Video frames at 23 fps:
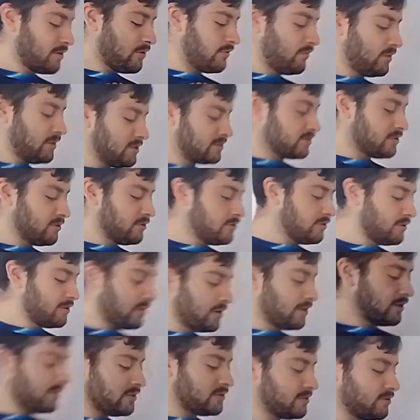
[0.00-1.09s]
Hopefully it's going to look
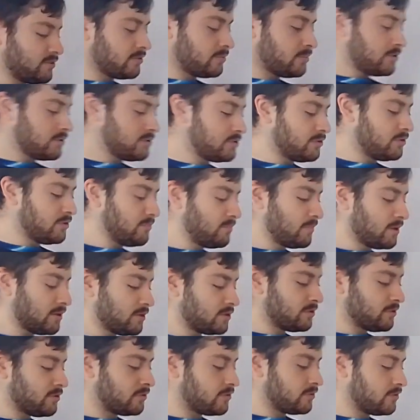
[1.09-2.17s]
nice, don't want to put too
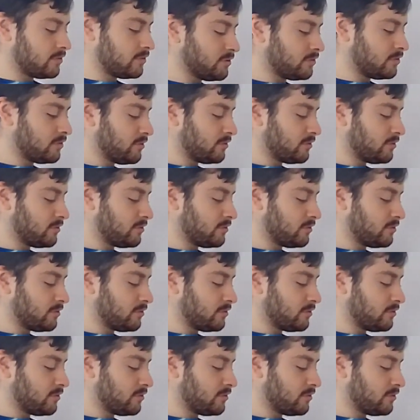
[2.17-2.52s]
much on.